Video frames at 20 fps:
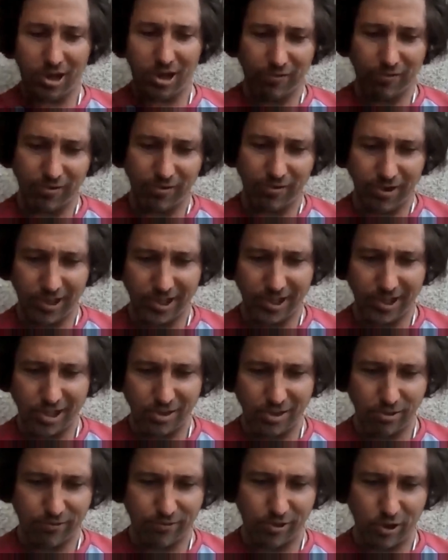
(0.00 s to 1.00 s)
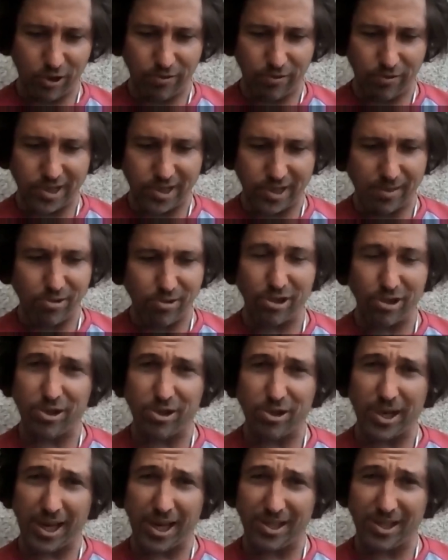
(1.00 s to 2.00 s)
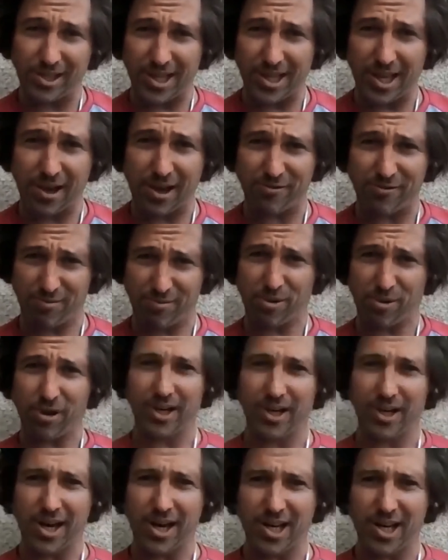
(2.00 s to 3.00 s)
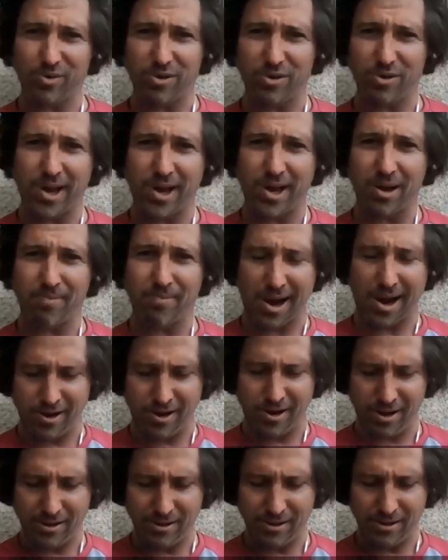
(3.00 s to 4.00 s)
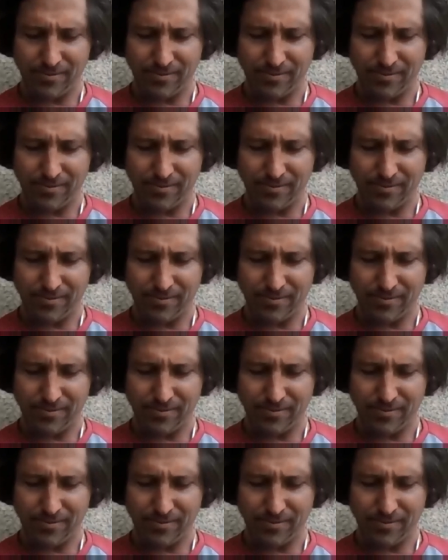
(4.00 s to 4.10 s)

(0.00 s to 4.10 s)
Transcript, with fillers: you've listened to a few of WTF podcasts with Marc Maron.